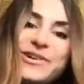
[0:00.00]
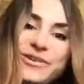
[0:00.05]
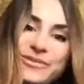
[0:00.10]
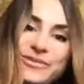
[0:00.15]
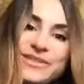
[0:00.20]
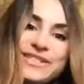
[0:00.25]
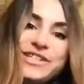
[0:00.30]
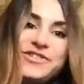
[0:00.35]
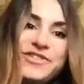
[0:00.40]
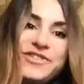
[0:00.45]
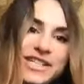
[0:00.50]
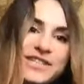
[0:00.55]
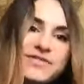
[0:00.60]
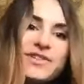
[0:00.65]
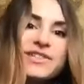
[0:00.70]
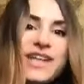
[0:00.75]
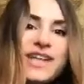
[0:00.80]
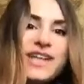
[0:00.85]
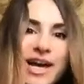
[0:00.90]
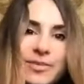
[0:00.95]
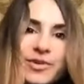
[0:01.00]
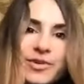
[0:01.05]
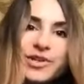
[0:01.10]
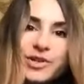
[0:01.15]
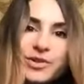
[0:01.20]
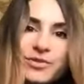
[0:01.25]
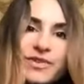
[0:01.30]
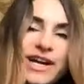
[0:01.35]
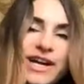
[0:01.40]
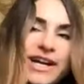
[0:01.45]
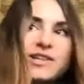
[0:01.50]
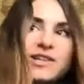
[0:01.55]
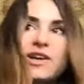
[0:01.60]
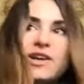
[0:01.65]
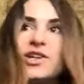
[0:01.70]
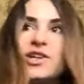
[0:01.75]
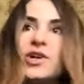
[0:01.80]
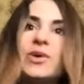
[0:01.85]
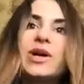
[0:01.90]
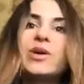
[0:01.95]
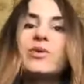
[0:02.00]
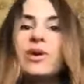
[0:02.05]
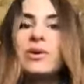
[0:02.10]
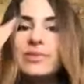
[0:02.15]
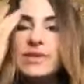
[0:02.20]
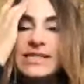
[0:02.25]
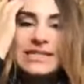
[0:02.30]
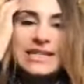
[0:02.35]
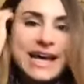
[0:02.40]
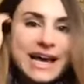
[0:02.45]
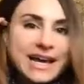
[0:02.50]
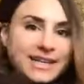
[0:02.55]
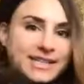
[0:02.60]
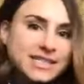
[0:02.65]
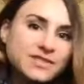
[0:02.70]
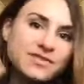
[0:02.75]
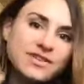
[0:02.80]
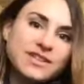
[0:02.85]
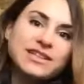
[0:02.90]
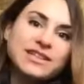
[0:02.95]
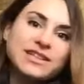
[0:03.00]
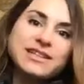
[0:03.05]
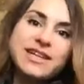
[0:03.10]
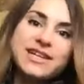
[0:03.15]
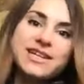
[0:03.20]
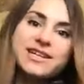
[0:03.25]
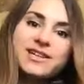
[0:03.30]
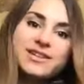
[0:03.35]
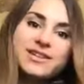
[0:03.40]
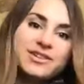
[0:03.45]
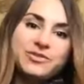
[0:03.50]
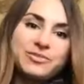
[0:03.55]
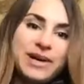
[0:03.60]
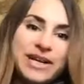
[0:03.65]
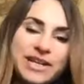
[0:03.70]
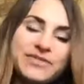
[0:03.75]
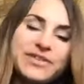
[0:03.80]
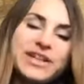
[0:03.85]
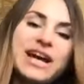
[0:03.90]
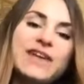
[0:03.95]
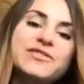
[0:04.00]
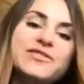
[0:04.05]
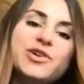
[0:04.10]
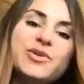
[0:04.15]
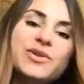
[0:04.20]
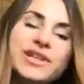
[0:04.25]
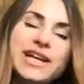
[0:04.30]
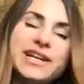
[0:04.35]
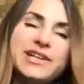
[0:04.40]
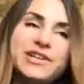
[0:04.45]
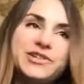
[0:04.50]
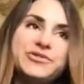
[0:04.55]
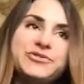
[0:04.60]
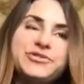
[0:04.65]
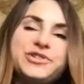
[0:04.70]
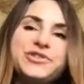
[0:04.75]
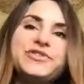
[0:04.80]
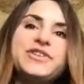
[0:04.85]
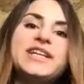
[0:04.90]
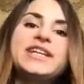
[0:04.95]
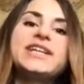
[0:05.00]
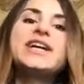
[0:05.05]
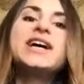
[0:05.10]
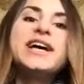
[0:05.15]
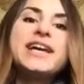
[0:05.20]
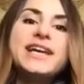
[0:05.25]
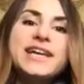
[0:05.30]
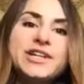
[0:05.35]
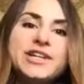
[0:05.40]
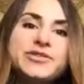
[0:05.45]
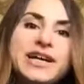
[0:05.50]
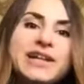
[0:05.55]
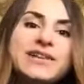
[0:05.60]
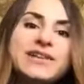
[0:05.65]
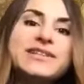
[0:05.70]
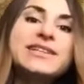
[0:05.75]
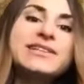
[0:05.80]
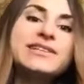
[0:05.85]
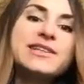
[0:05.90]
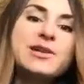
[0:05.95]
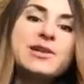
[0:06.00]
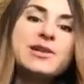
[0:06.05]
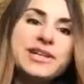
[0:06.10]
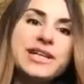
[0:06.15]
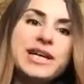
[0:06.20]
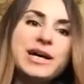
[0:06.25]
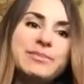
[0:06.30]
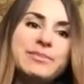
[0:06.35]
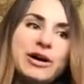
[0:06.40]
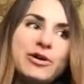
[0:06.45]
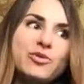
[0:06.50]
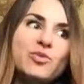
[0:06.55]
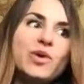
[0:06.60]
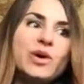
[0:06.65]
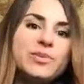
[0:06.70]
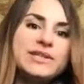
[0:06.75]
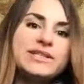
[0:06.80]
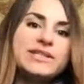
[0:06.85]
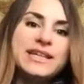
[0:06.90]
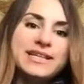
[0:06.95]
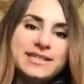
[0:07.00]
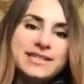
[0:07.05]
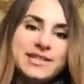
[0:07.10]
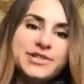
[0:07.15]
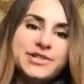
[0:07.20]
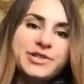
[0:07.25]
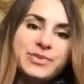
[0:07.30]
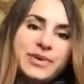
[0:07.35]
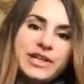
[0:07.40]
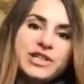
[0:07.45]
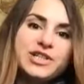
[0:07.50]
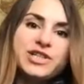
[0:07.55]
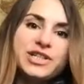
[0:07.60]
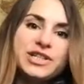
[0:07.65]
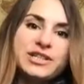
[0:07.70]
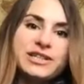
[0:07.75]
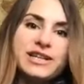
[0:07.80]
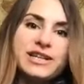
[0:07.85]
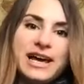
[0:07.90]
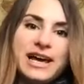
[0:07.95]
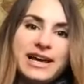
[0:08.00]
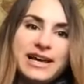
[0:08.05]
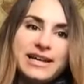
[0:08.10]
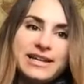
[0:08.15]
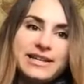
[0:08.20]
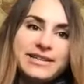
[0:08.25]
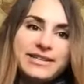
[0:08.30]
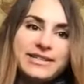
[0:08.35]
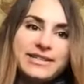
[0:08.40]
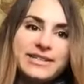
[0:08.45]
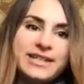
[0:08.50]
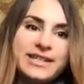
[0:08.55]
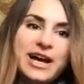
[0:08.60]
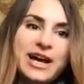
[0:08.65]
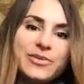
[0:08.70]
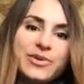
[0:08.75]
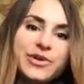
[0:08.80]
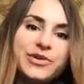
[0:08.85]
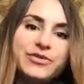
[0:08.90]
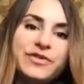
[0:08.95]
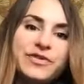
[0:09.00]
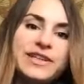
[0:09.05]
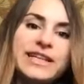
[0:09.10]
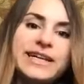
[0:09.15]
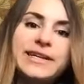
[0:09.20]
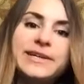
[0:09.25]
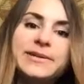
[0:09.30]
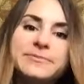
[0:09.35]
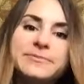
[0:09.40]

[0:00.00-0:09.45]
it was a stressful time with you right not knowing what was next feeling like you might even have to go and get a new degree Can you tell us a little bit about what was that situation and how were you feeling